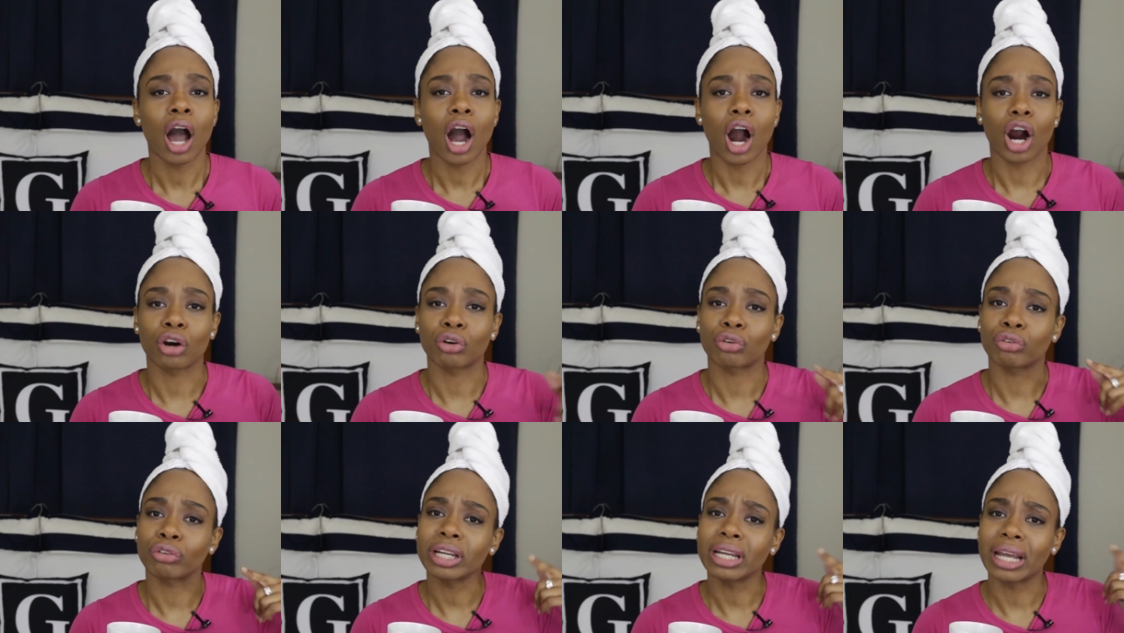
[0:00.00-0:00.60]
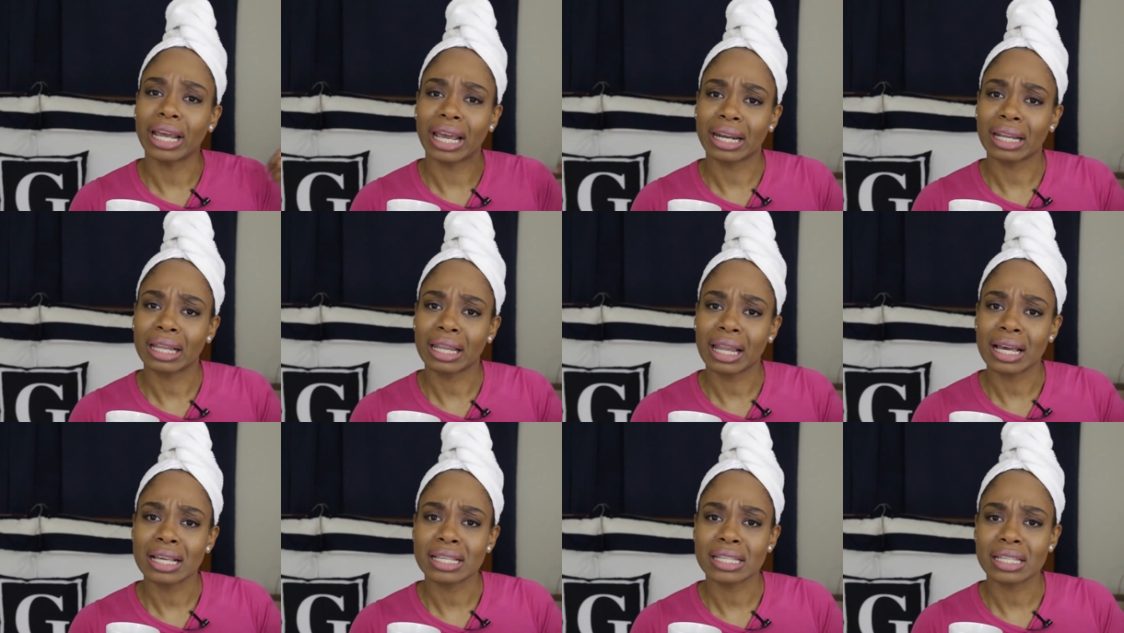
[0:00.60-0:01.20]
are
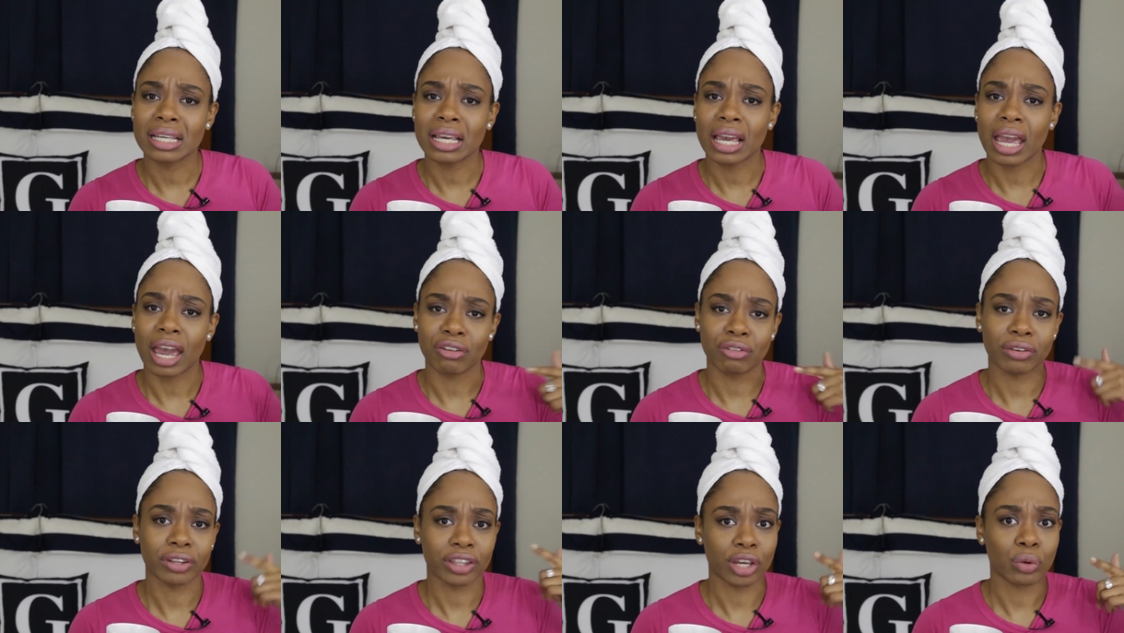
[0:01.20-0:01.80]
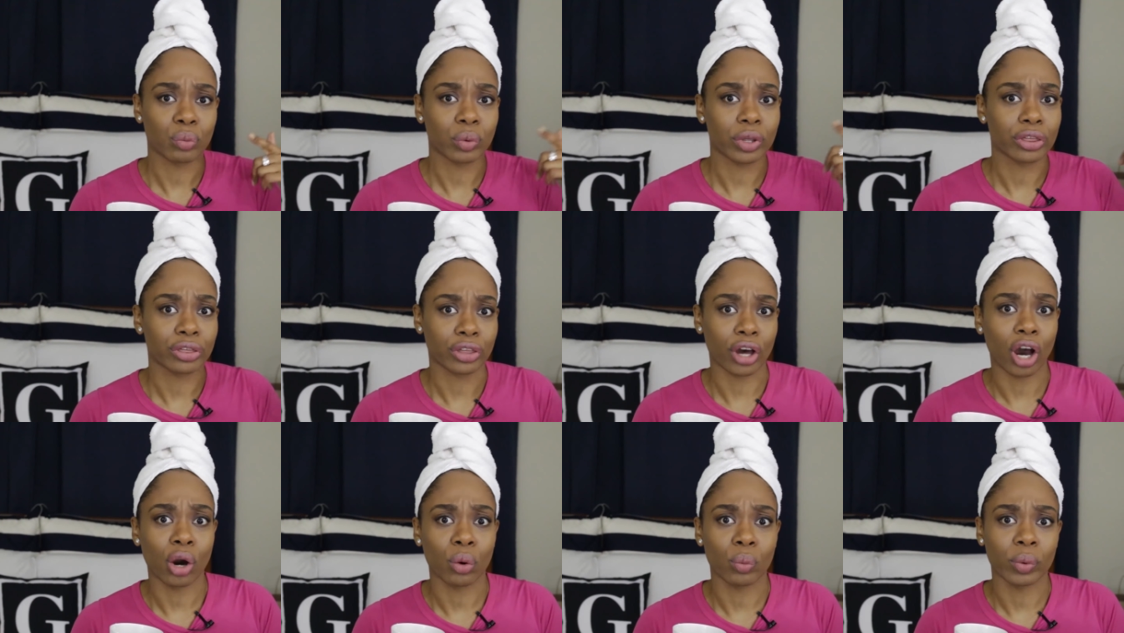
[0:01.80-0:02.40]
reanalyzing everything we
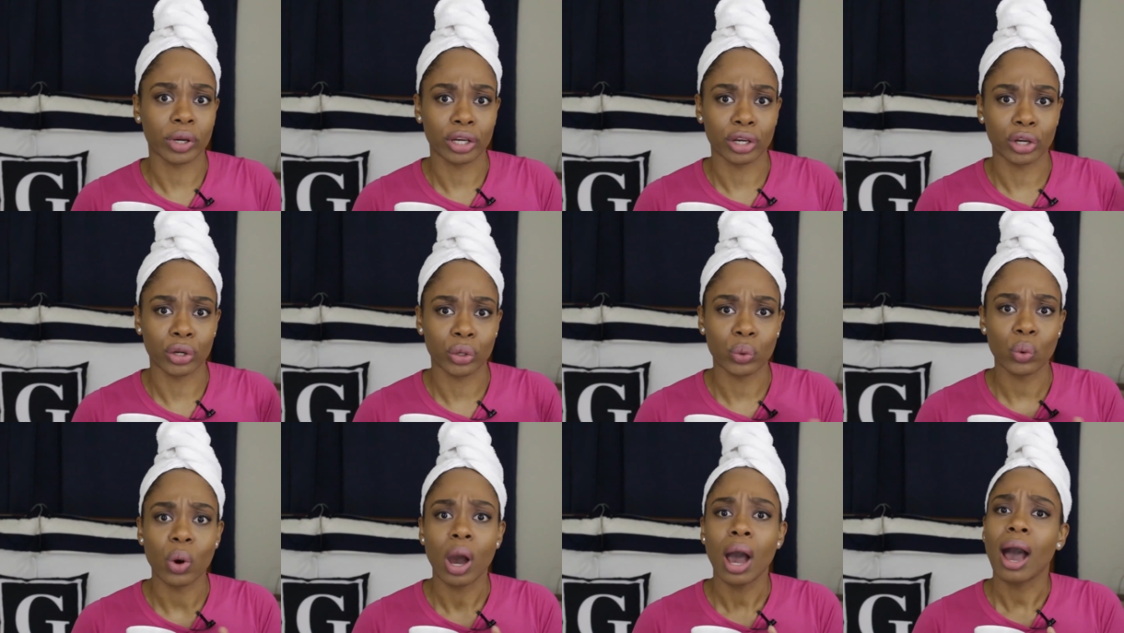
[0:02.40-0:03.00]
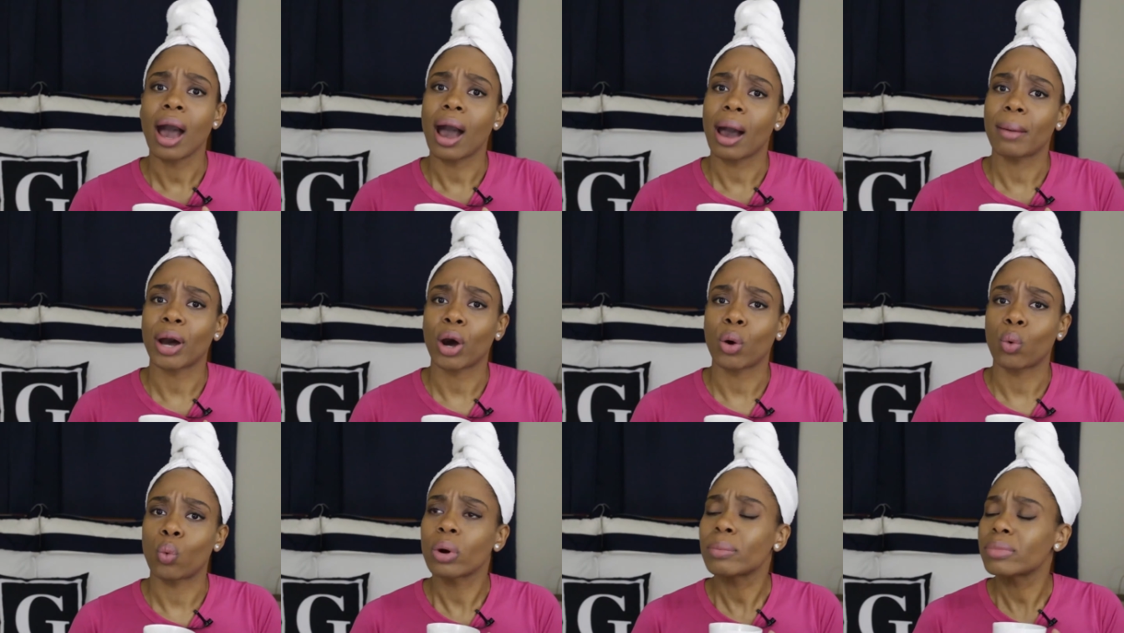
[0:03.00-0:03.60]
thought we knew
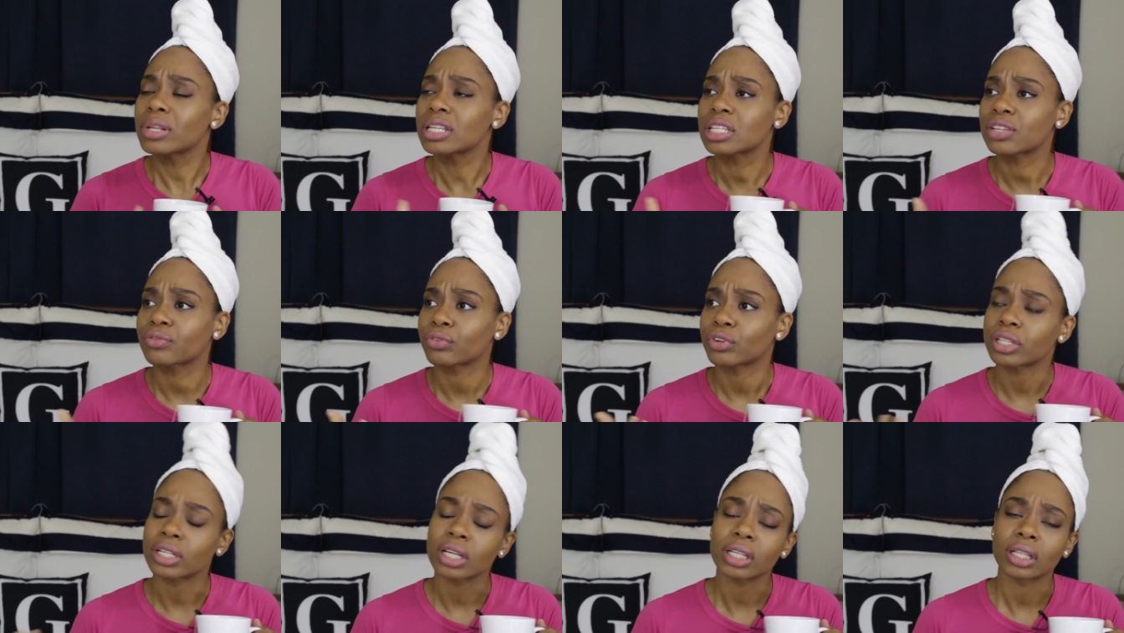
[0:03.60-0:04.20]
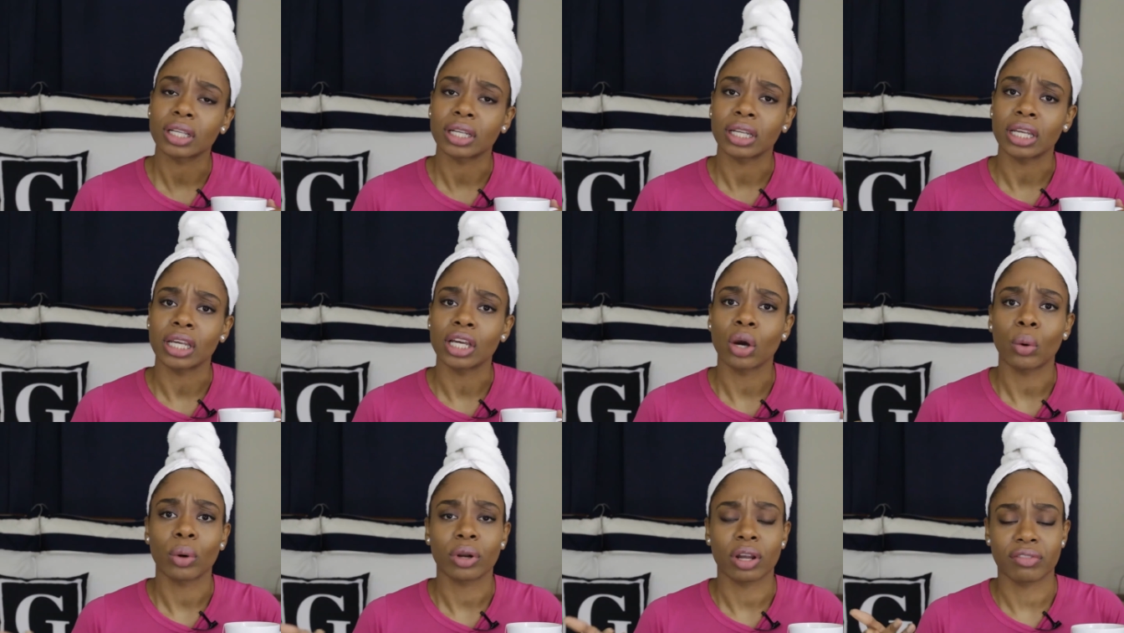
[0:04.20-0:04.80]
about women's fertility
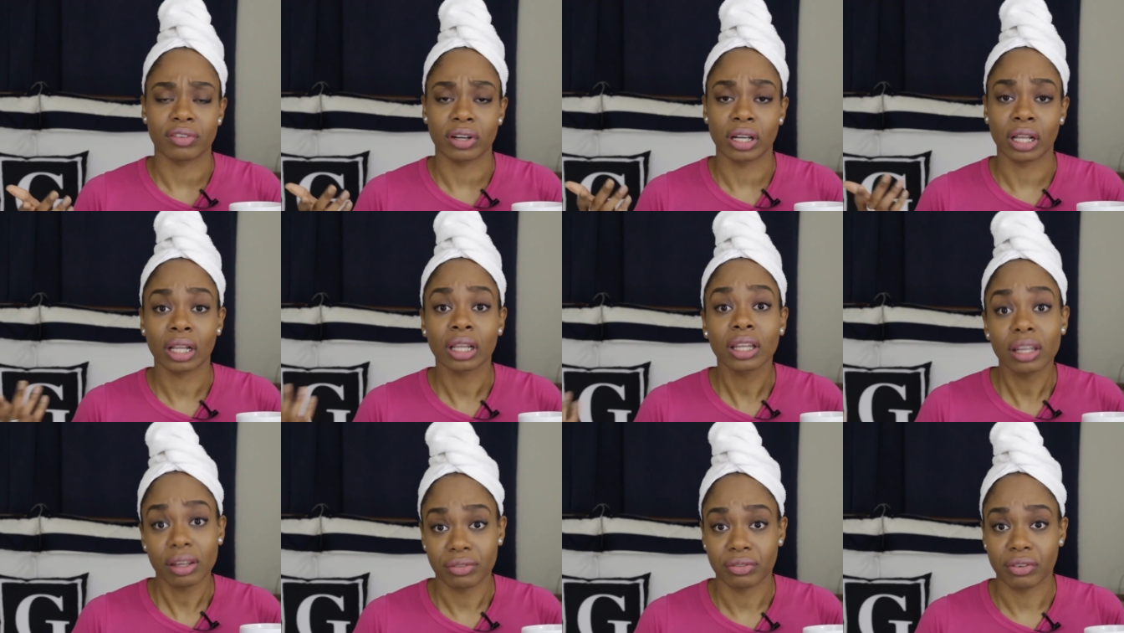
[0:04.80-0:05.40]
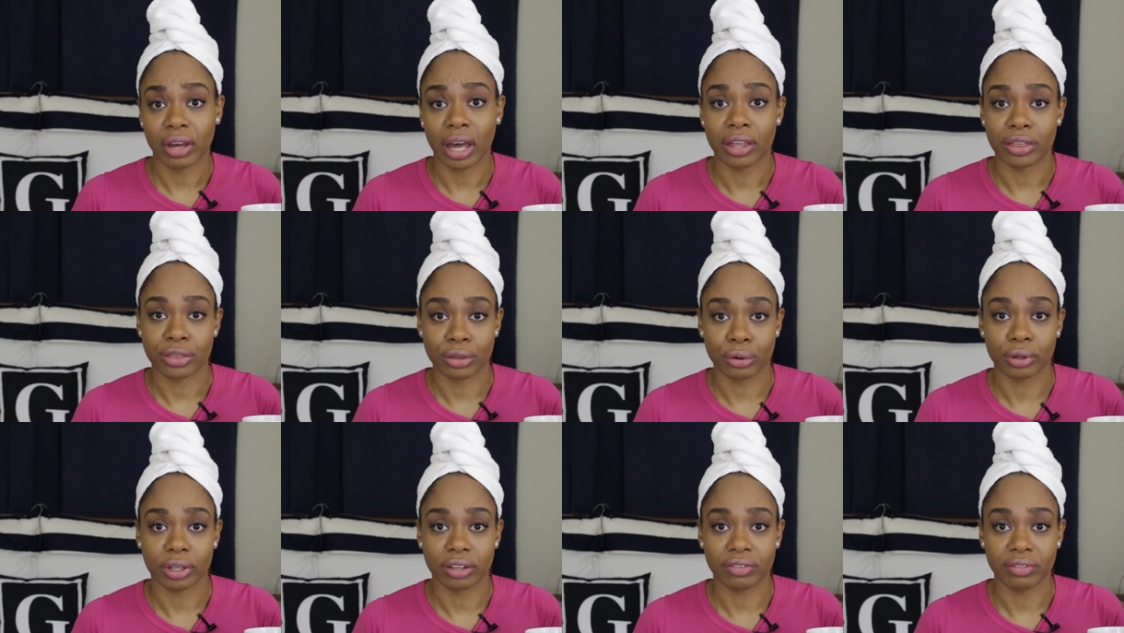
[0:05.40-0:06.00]
going off a cliff at
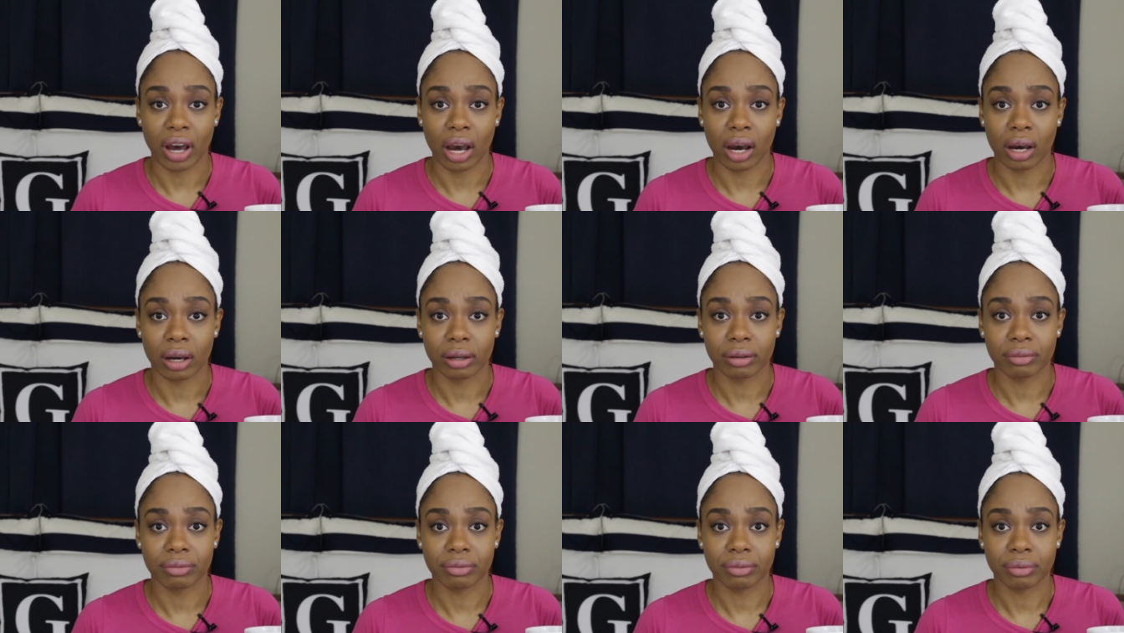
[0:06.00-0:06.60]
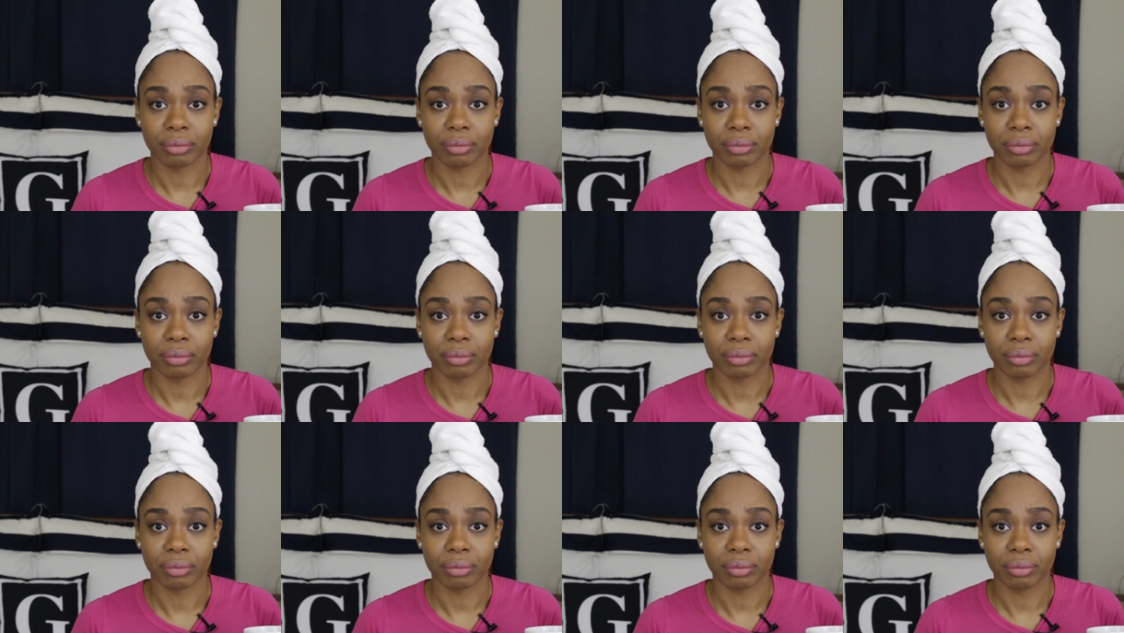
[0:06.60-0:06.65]
35.